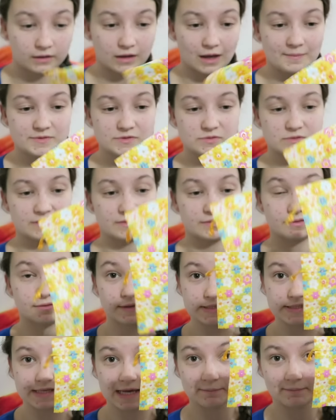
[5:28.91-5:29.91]
Comes with
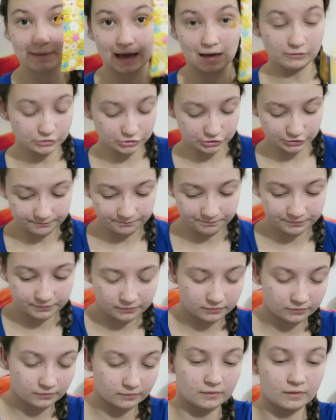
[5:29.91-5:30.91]
the same pouch,
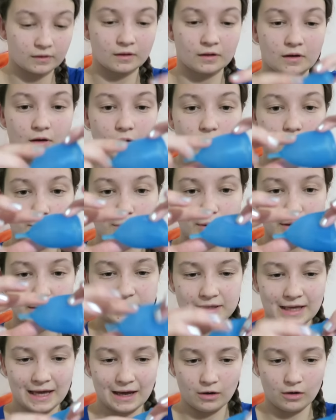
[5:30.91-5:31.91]

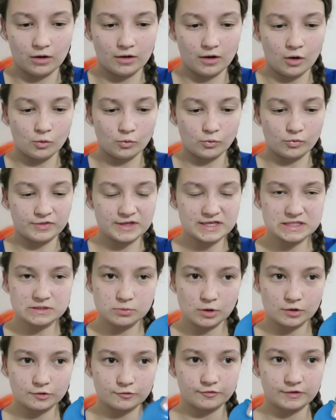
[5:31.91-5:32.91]
but yeah. Oh, this
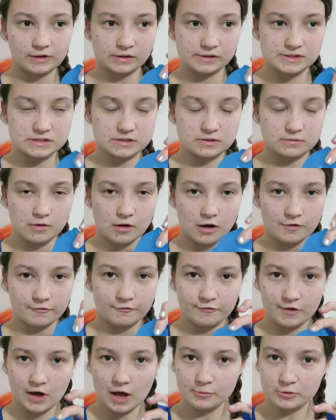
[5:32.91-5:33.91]
one feels
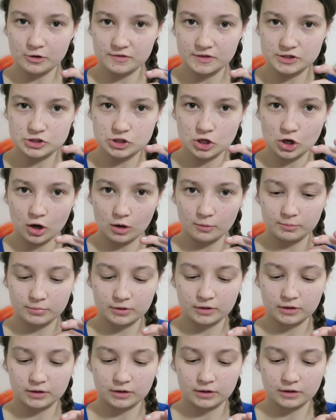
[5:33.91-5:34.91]
firmer at the top.
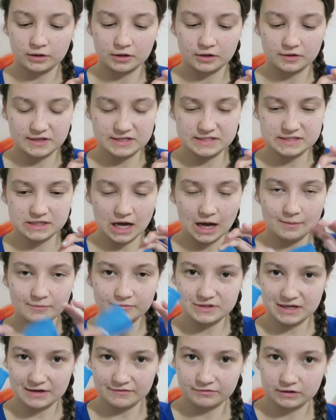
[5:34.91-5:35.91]
This
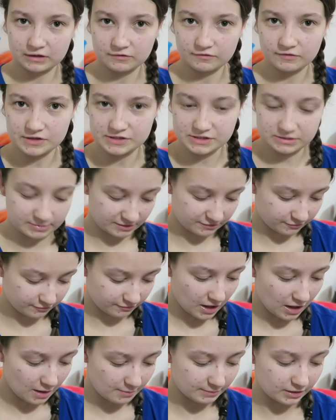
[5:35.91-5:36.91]
cup definitely feels a bit
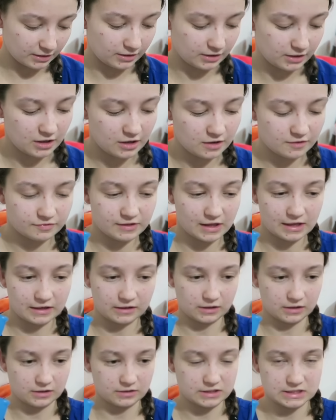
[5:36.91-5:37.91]
firmer
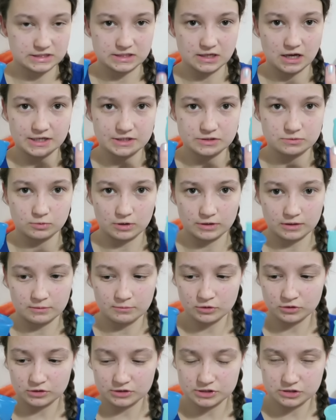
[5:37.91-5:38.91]
than the size one. The
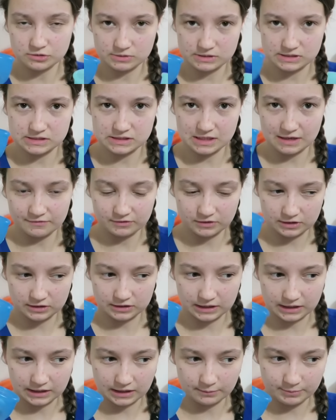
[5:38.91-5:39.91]
model two is
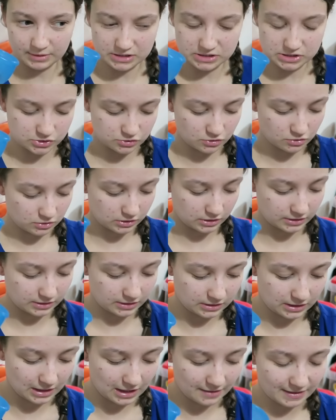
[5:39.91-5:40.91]
definitely a bit stronger
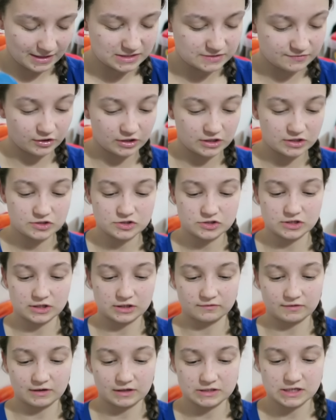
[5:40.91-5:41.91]
than that. That's very
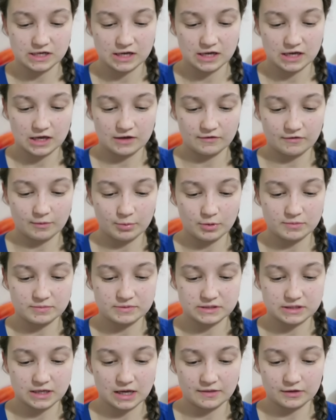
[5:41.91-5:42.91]
interesting. In fact, if I put them
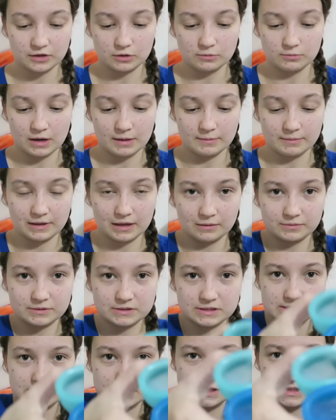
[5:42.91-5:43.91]
together, you might be able
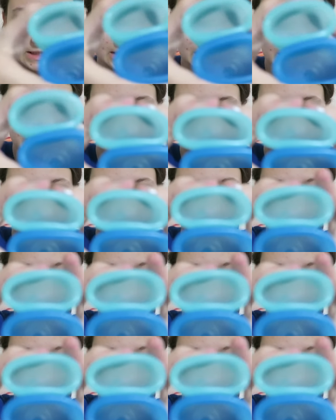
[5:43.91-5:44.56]
to see.